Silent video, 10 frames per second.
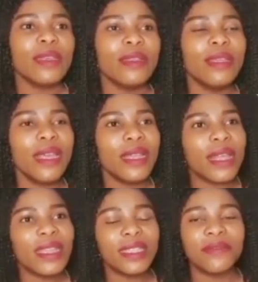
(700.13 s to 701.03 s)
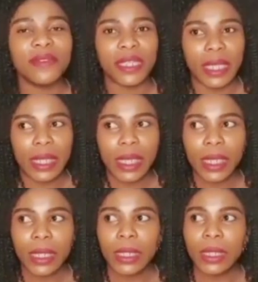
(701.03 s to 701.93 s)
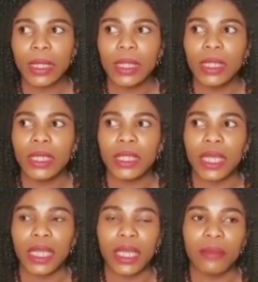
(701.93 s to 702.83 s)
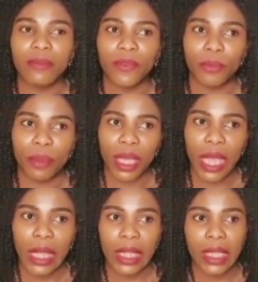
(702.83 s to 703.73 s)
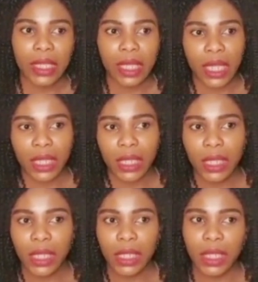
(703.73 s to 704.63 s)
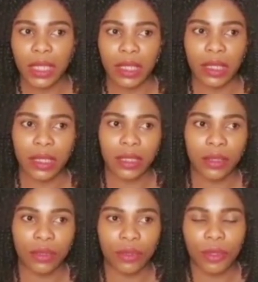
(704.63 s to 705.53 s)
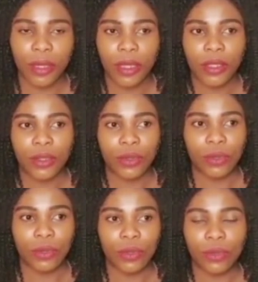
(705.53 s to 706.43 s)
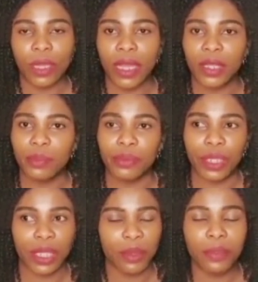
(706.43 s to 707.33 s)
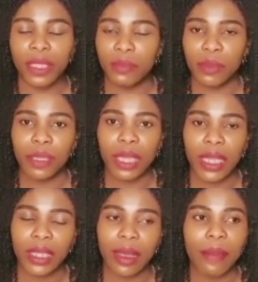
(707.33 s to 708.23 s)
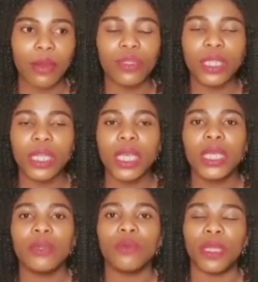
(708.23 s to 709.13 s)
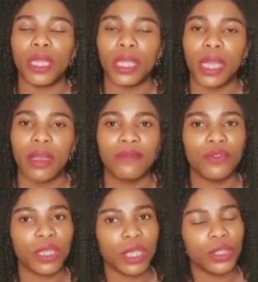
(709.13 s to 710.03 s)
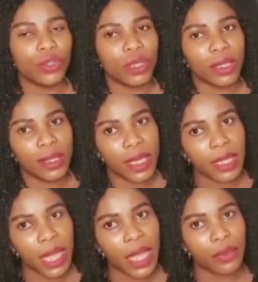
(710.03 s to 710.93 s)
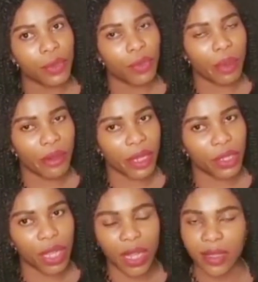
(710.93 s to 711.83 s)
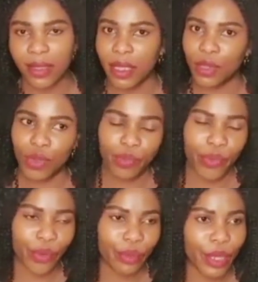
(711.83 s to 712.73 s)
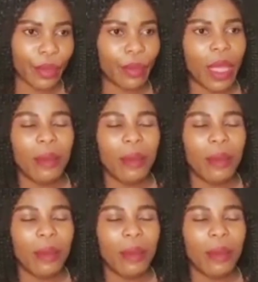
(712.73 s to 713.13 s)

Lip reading: Then that evening, they came for me and they said, since you can't push the baby can't come out, we have to take you to the theater and we operate you. And I said, no problem.